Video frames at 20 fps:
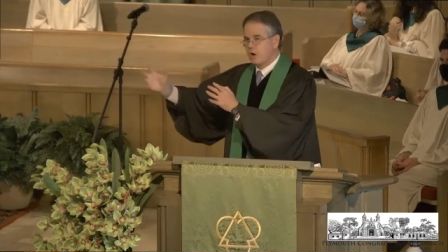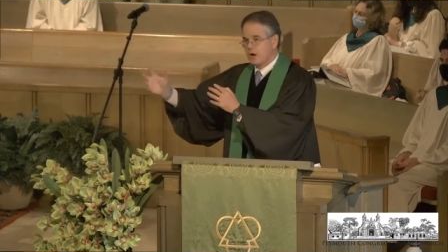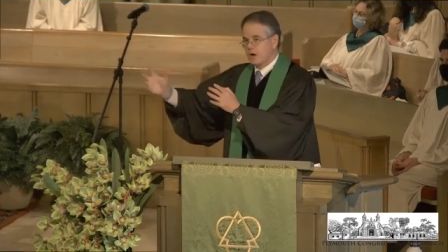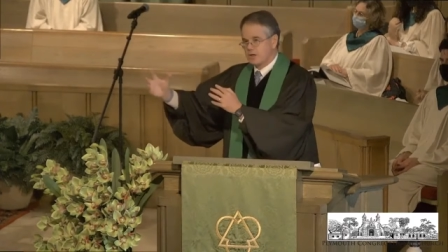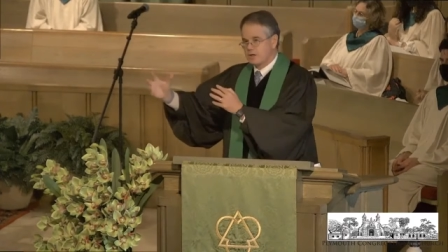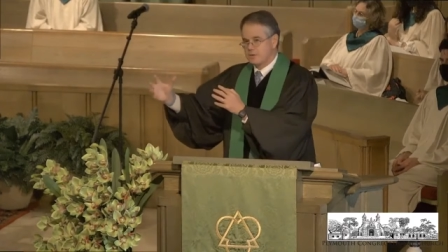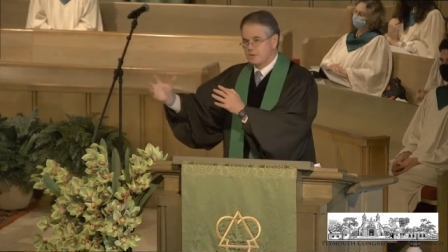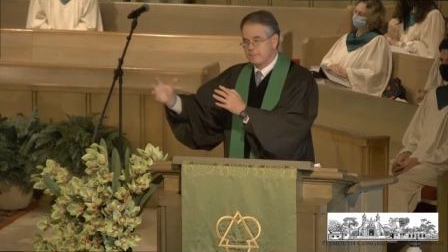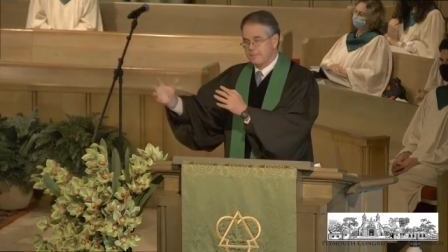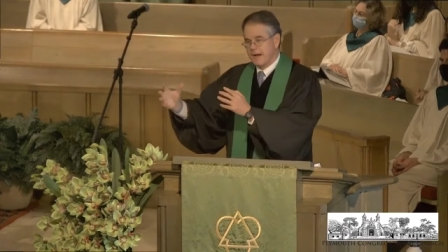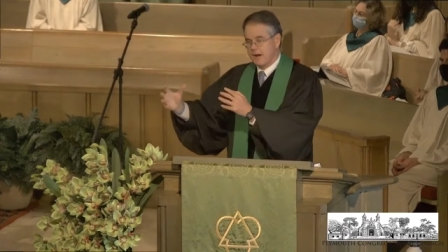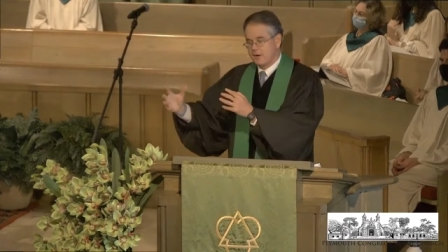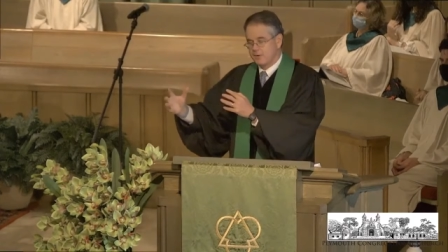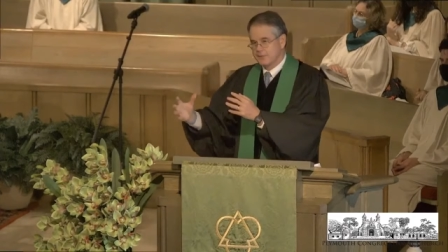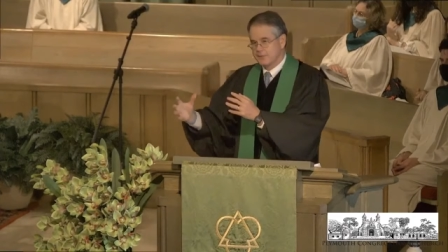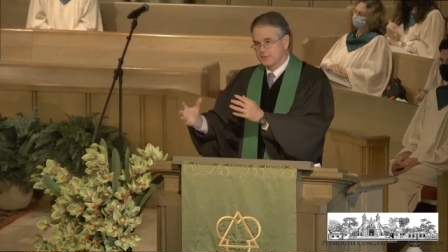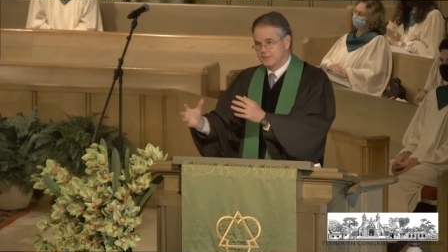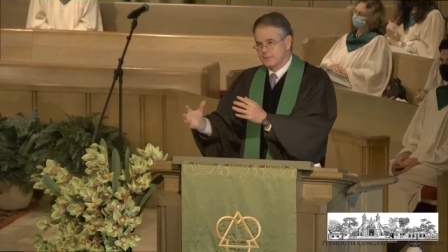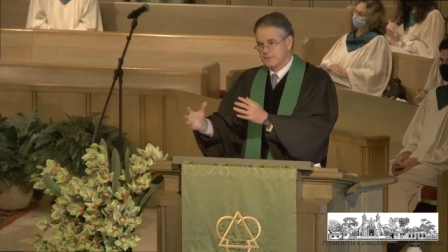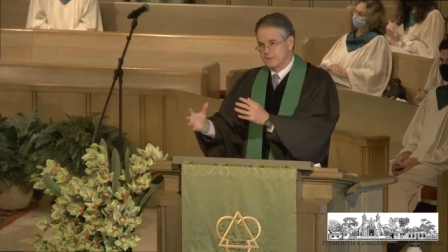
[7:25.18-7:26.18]
talked
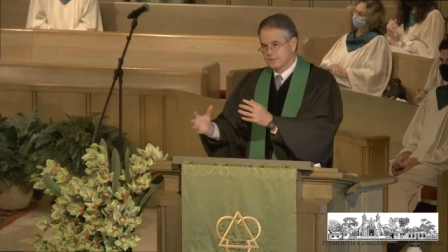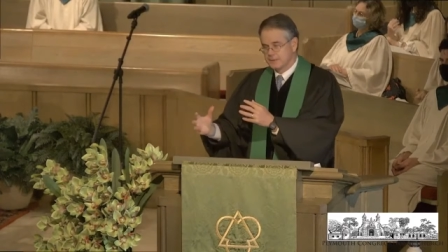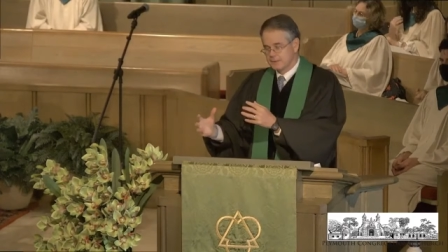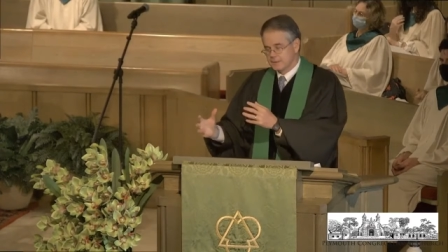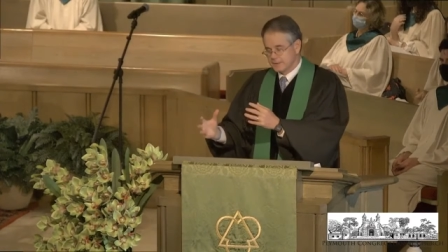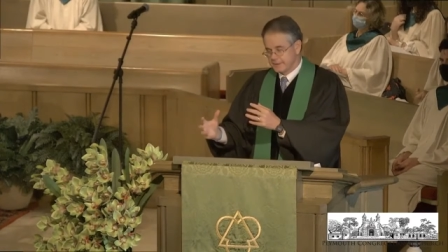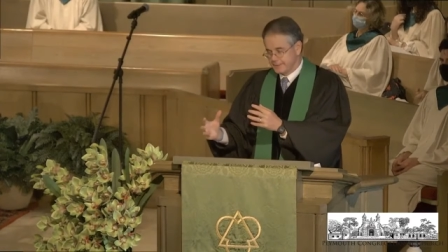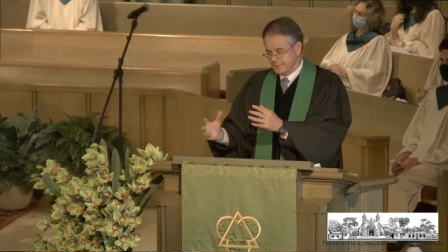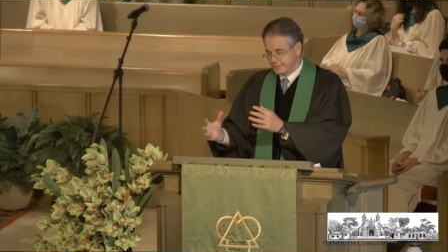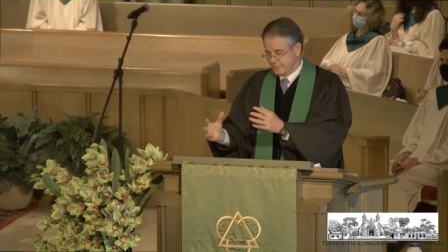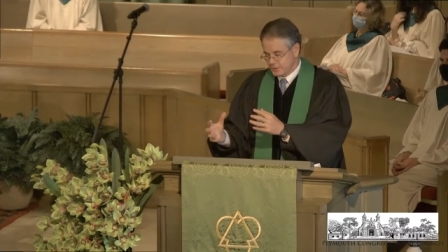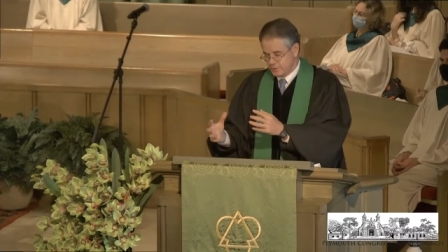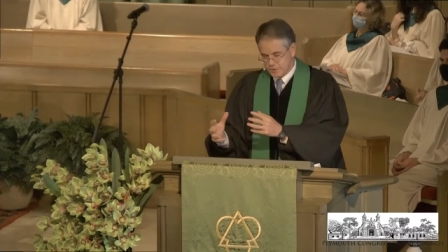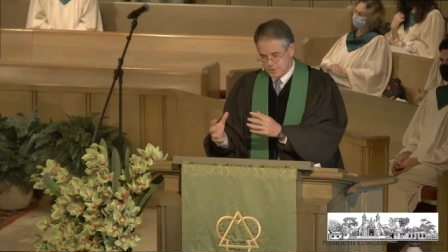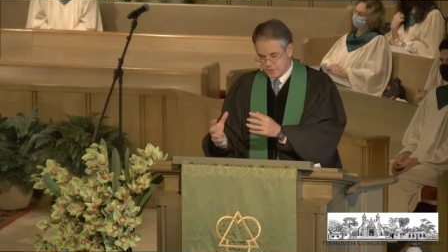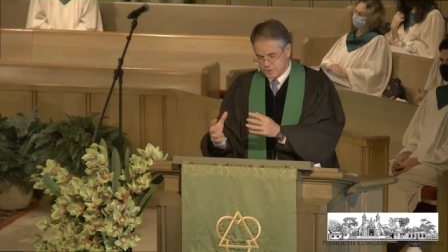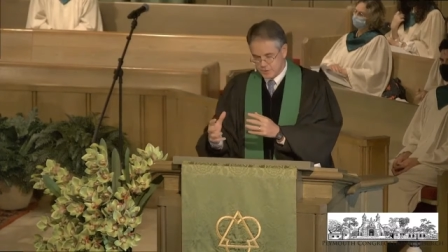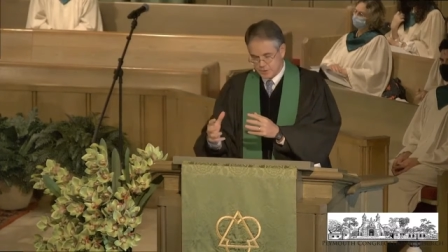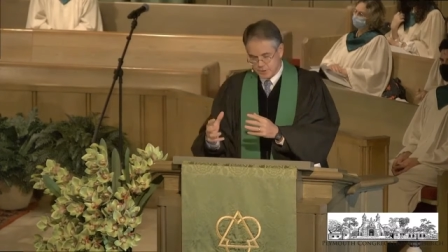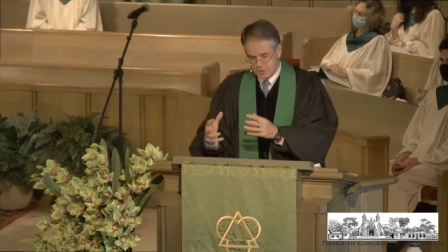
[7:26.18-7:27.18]
about, which
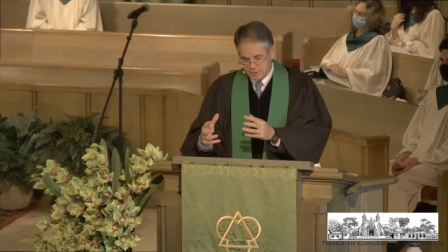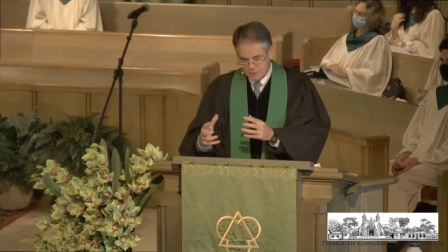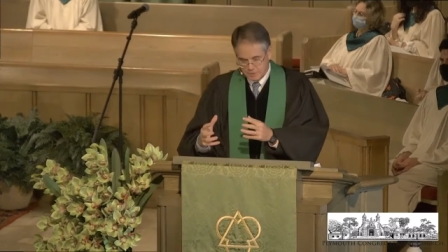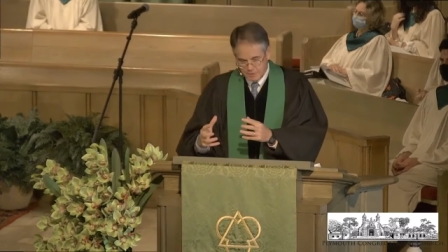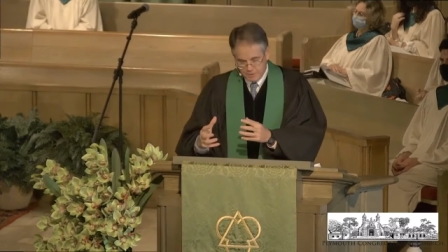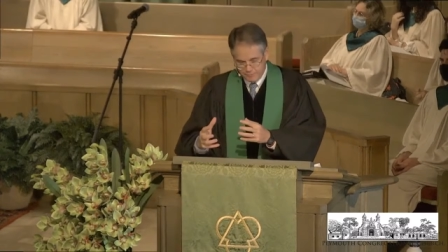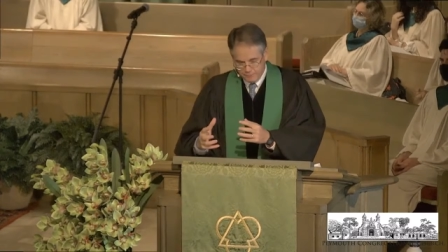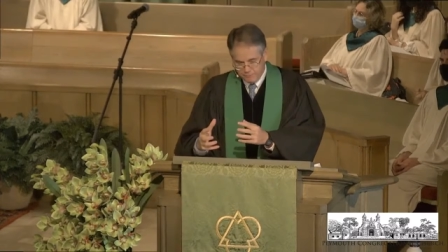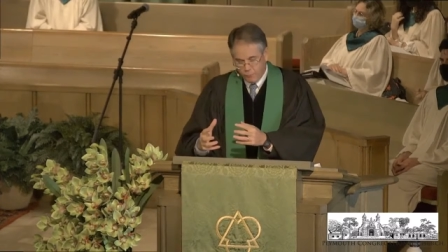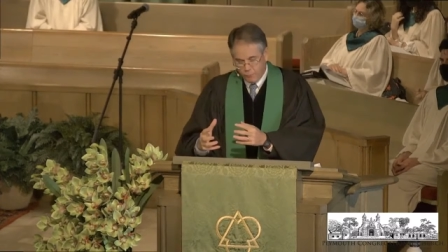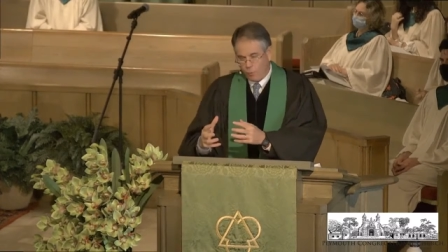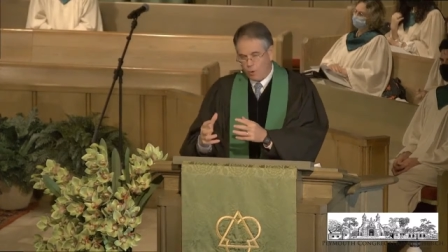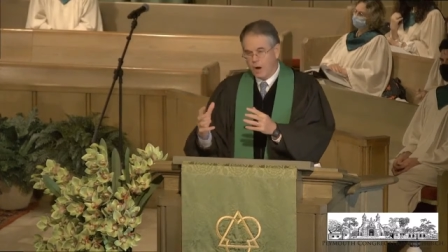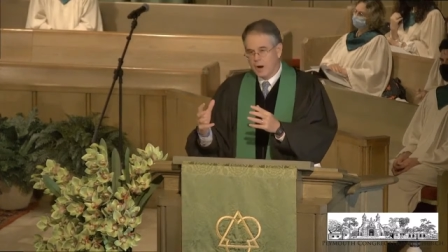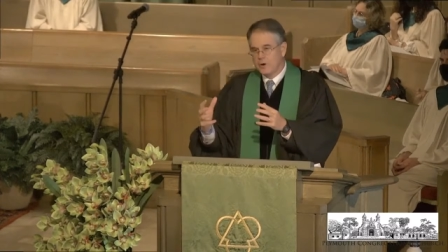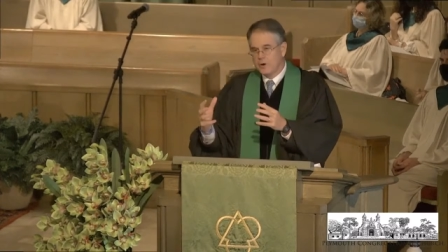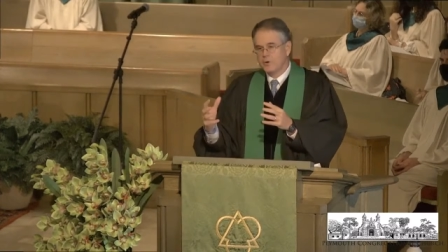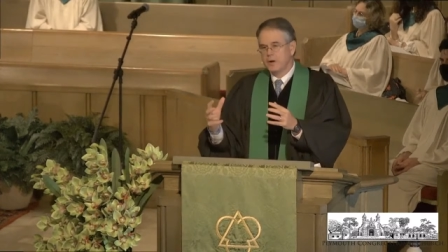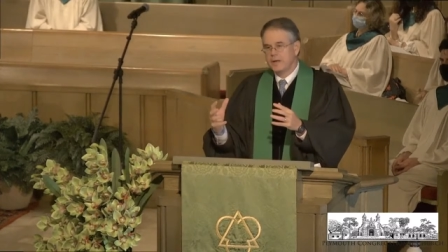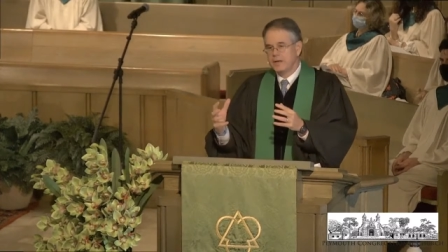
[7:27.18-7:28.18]
was
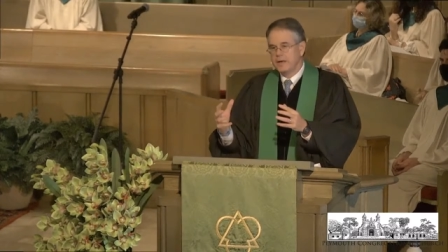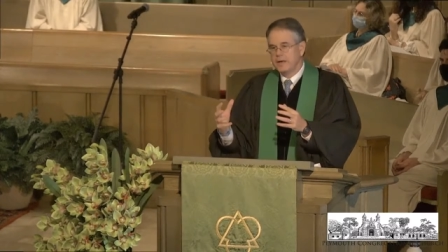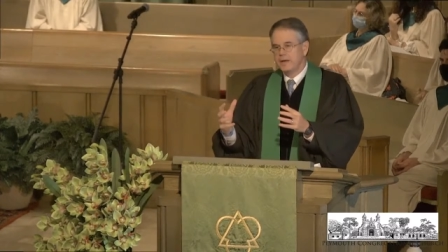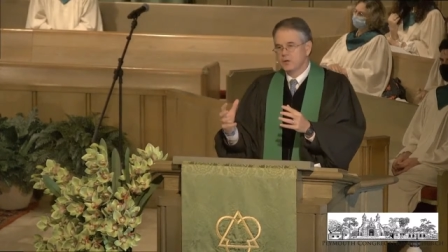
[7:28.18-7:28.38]
400